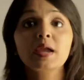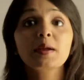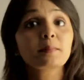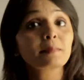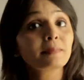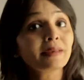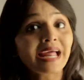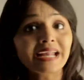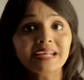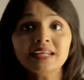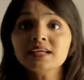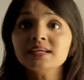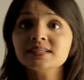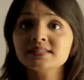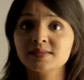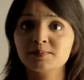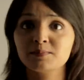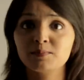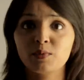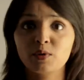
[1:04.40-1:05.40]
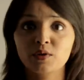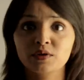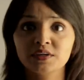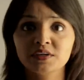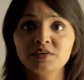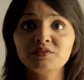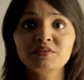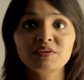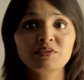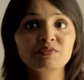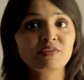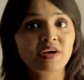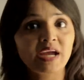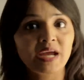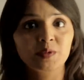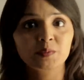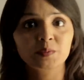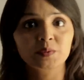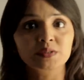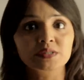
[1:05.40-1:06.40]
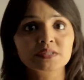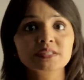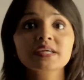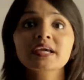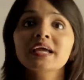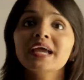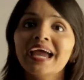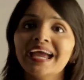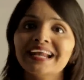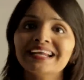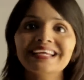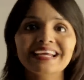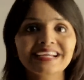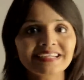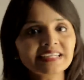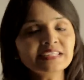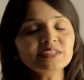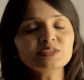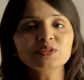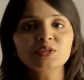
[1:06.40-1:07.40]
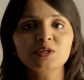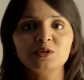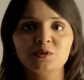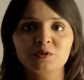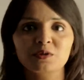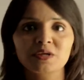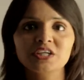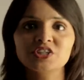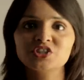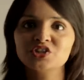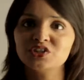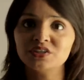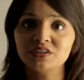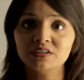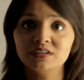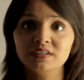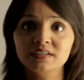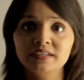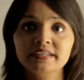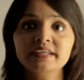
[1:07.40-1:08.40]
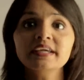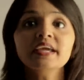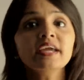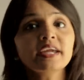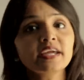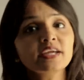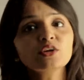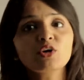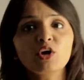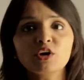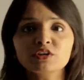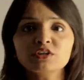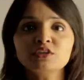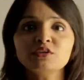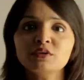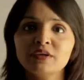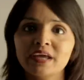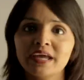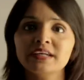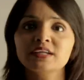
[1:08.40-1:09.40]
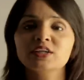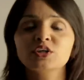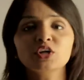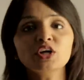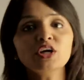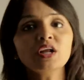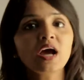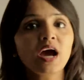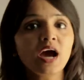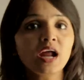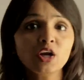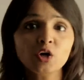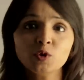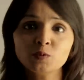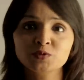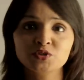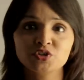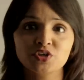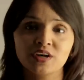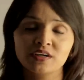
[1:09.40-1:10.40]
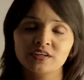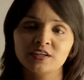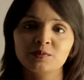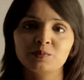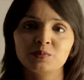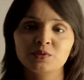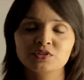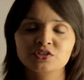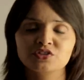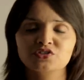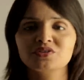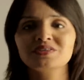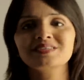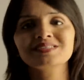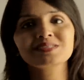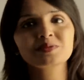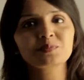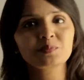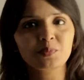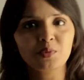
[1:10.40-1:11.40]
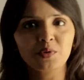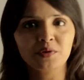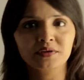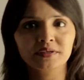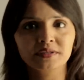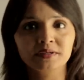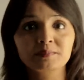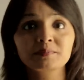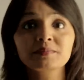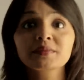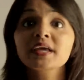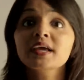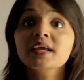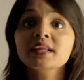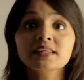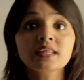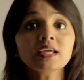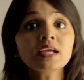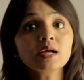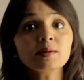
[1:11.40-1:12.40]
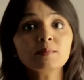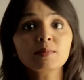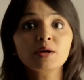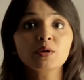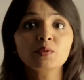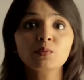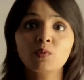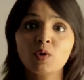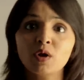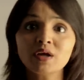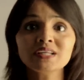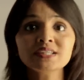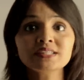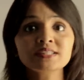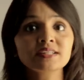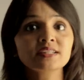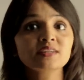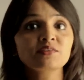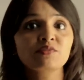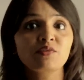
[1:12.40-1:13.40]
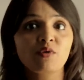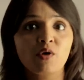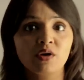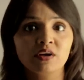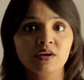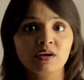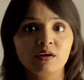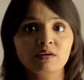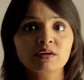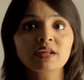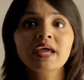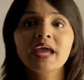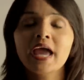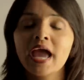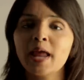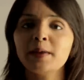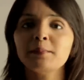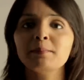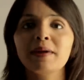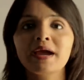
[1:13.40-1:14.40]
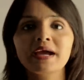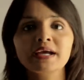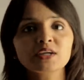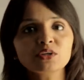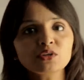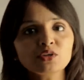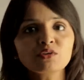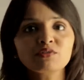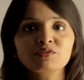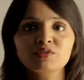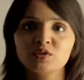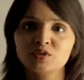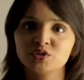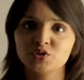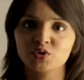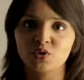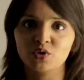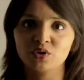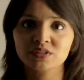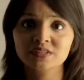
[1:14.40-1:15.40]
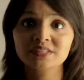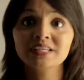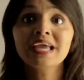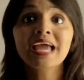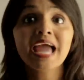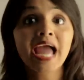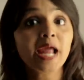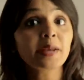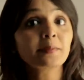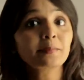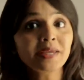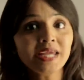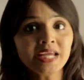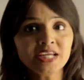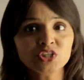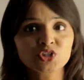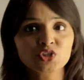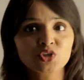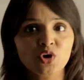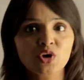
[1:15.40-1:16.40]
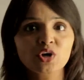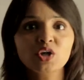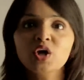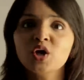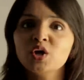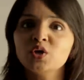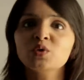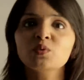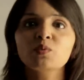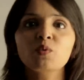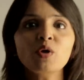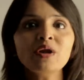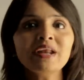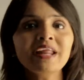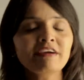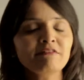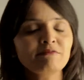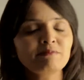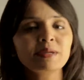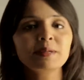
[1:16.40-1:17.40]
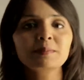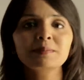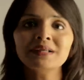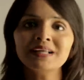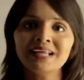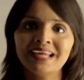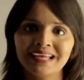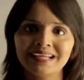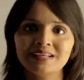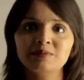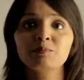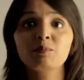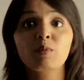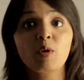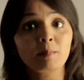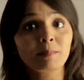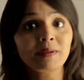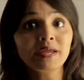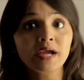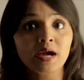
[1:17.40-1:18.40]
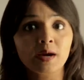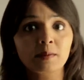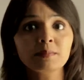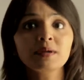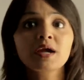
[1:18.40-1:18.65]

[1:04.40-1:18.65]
Planning is important with fireworks, and getting to the location early in order to get good unobstructed position is important. Think about what is in the foreground and background of your shots and make sure you won't have people head popping up